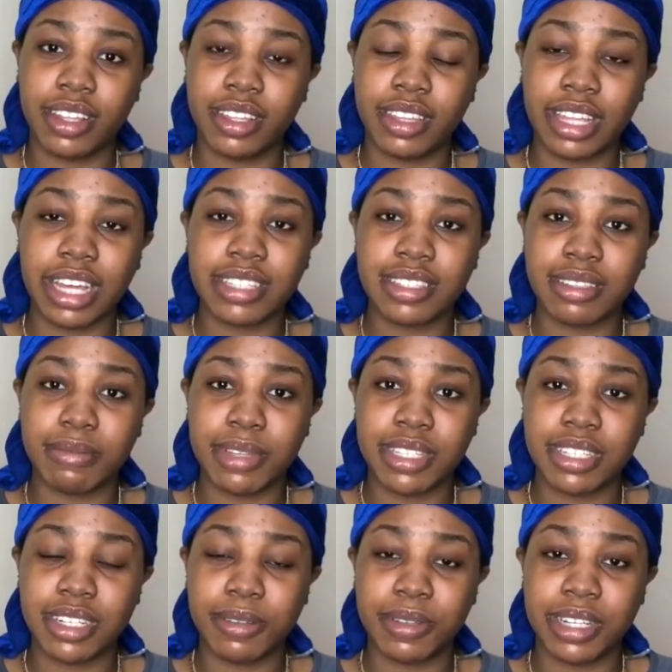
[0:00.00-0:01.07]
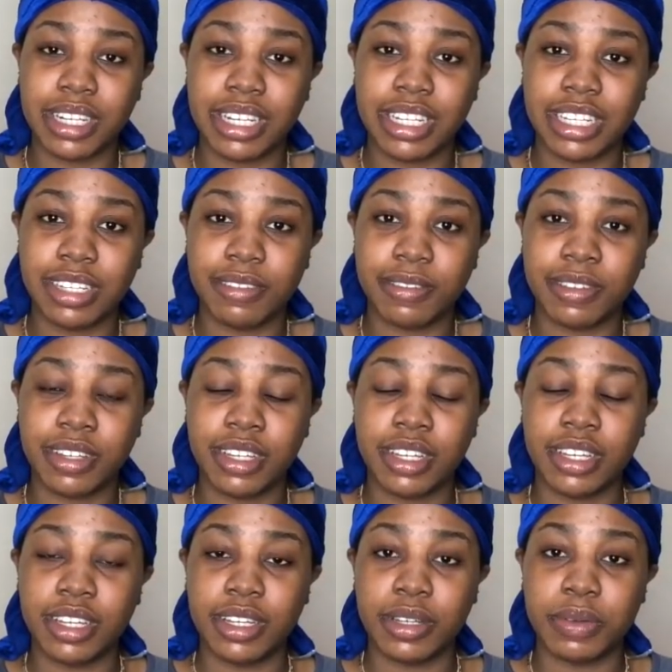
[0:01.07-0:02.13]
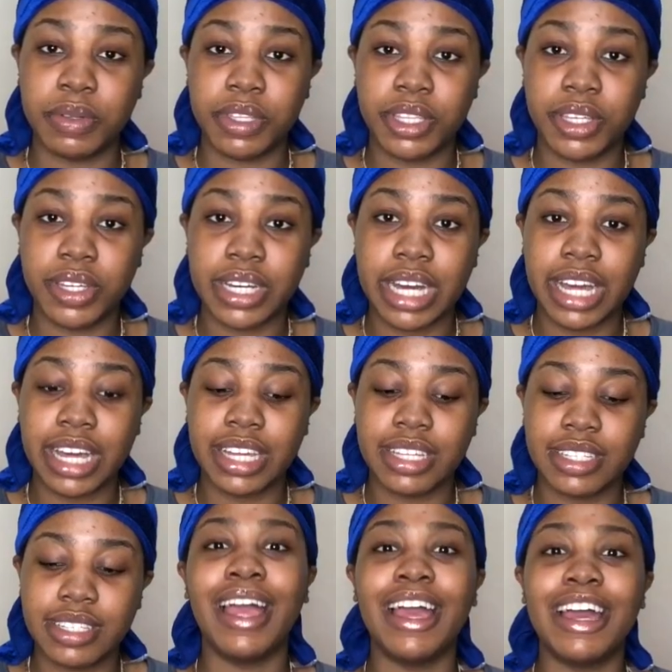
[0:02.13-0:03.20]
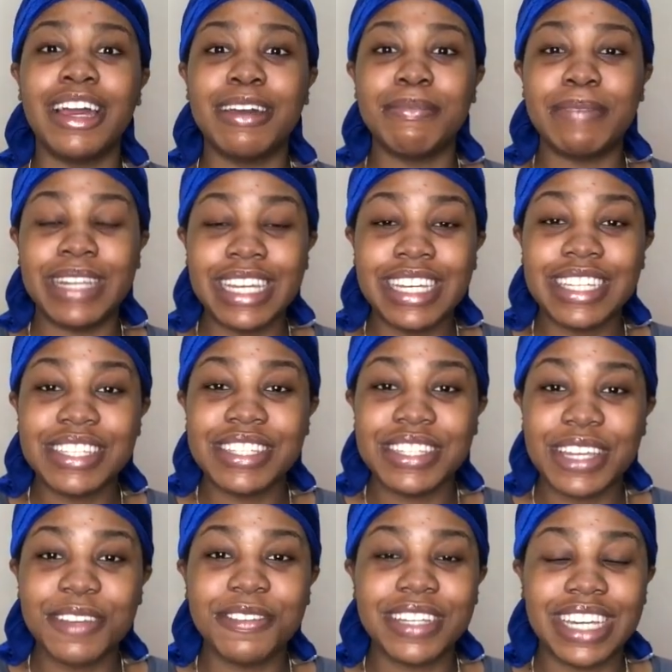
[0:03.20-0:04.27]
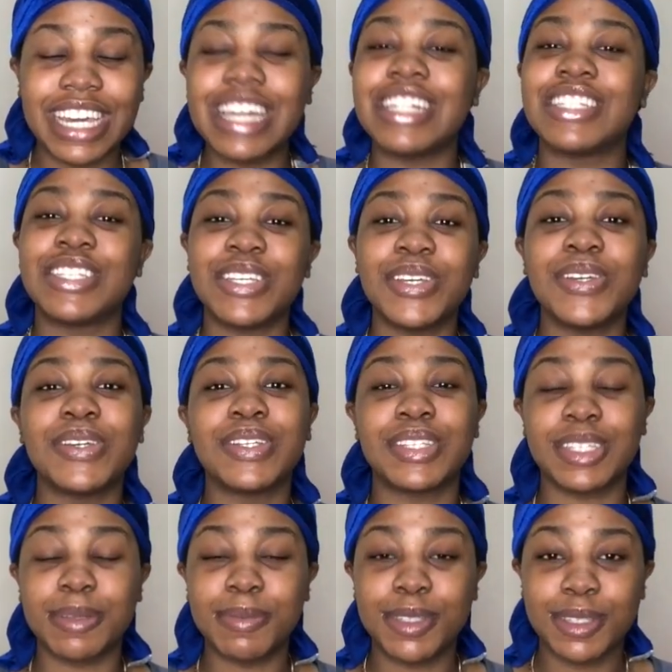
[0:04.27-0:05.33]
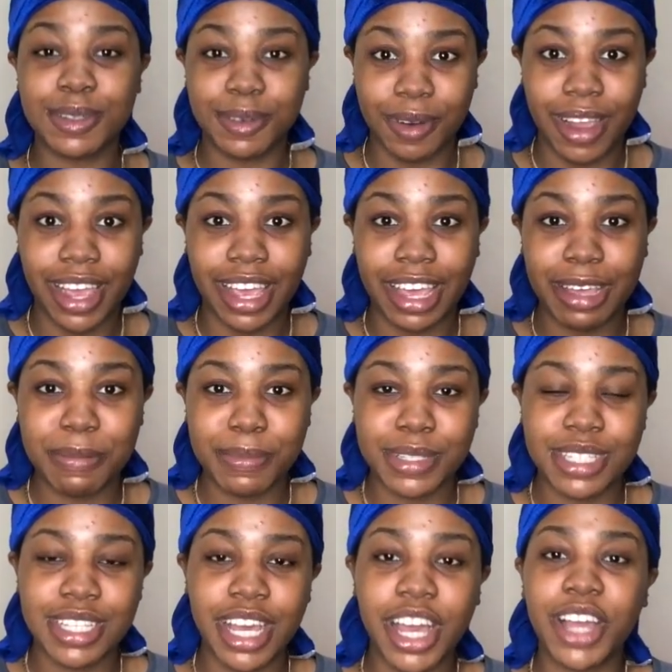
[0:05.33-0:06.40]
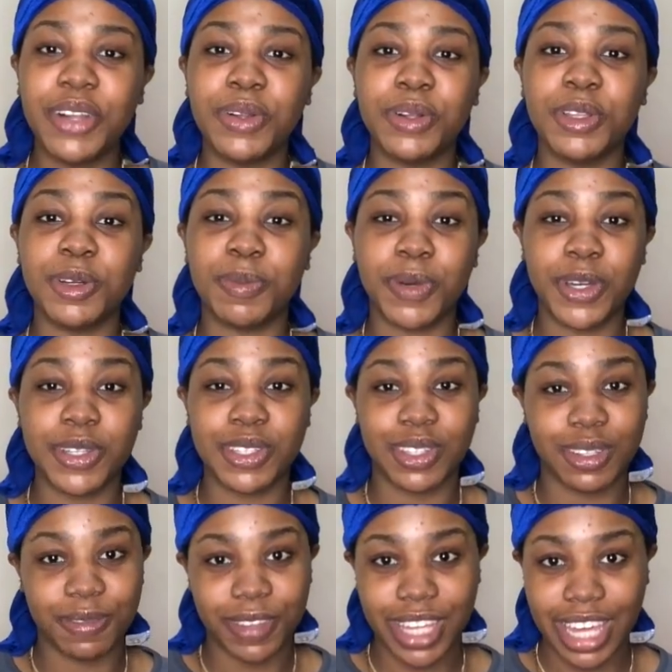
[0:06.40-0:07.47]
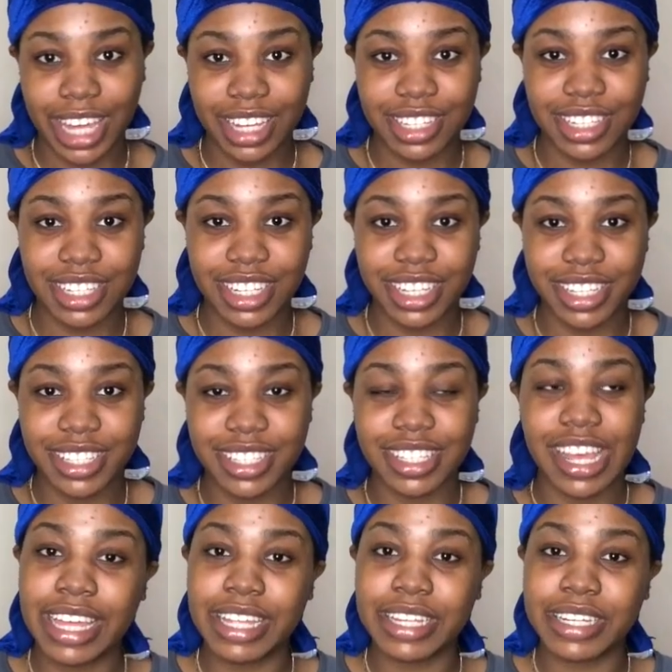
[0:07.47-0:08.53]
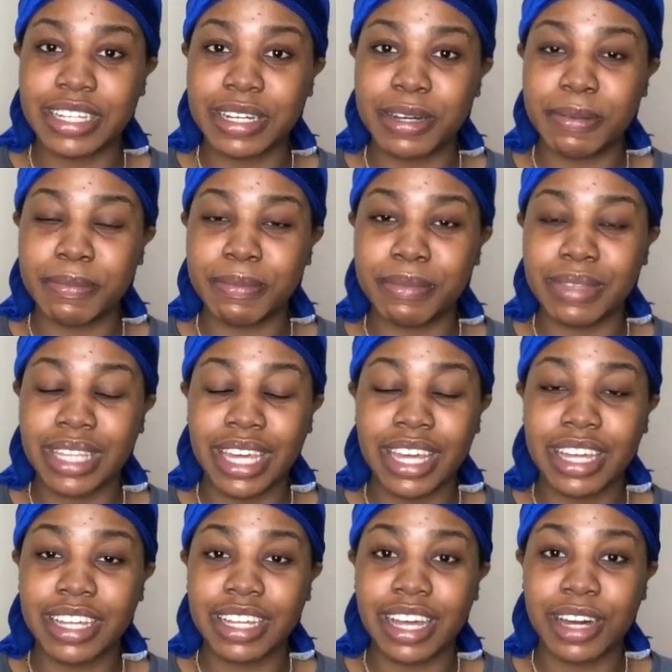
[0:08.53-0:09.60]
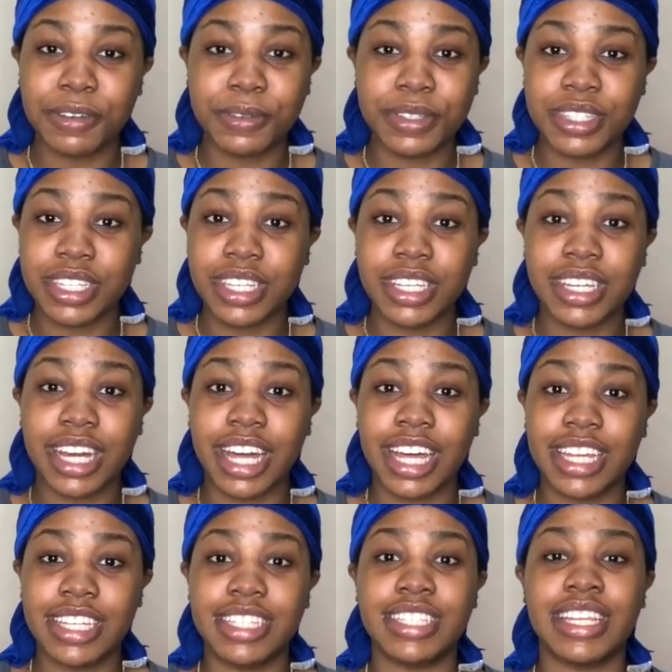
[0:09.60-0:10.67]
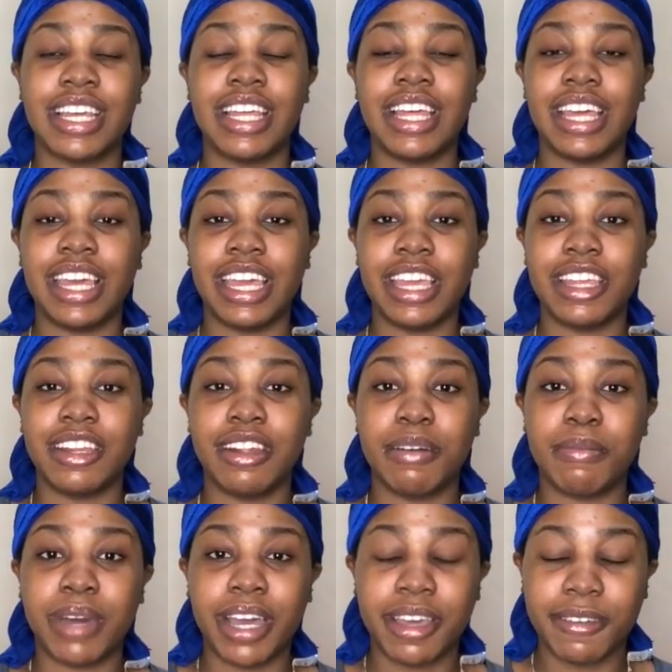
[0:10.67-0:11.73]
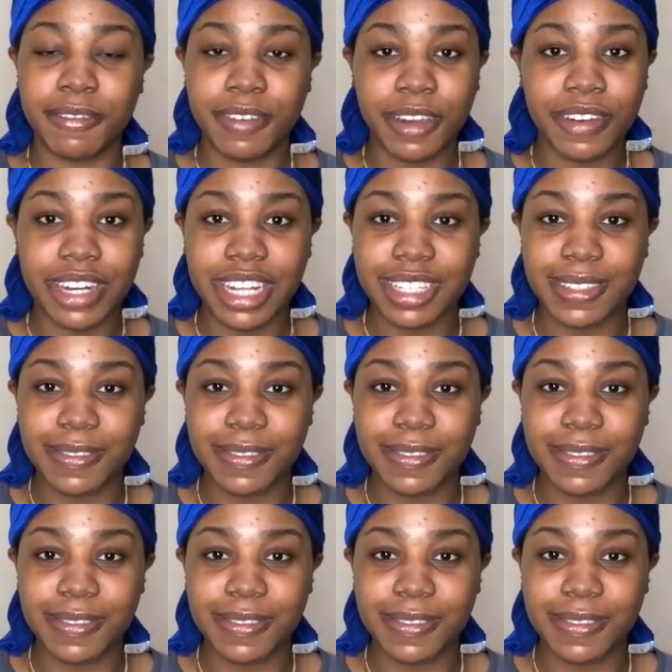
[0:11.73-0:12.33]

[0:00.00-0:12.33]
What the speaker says: that's the message I'm gonna leave with you guys. Please don't forget to subscribe, turn on your post notifications, and I will see you guys in my very next